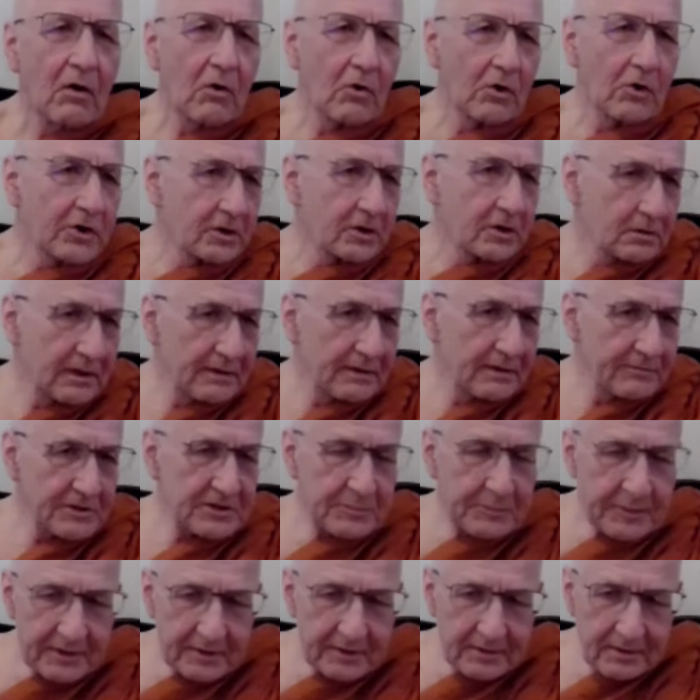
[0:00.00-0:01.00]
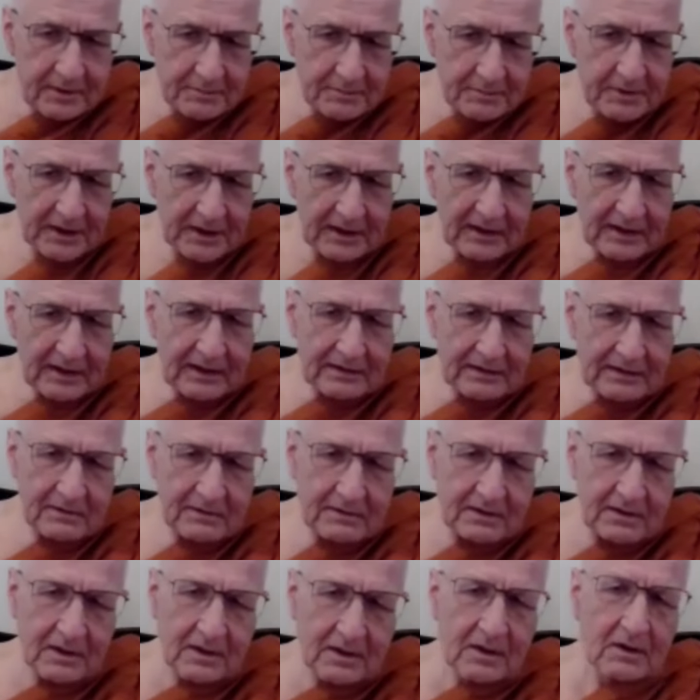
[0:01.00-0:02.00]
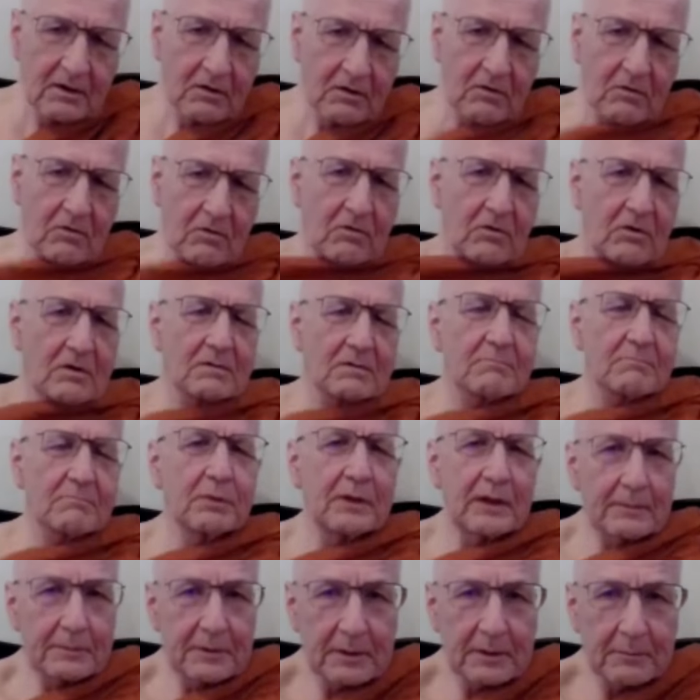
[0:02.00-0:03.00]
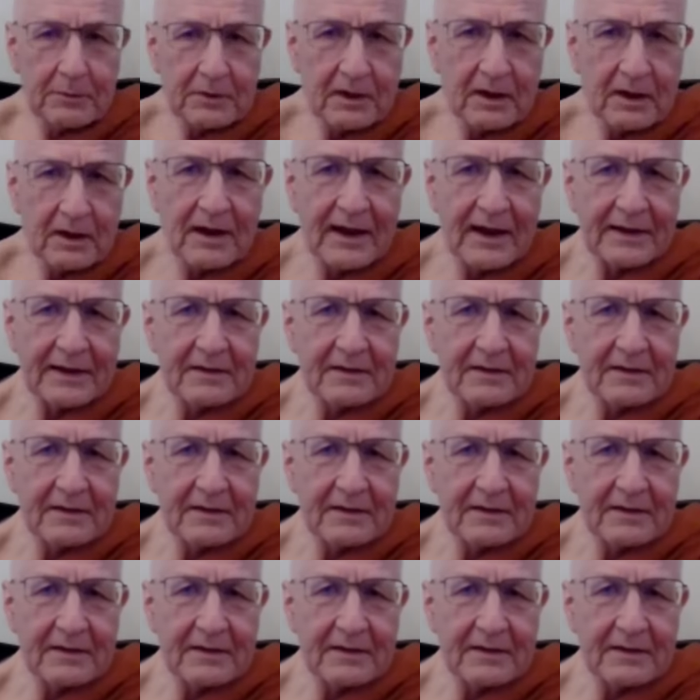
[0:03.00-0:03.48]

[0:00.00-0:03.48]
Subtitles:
or you'll never speak to them again, or blah, blah, blah.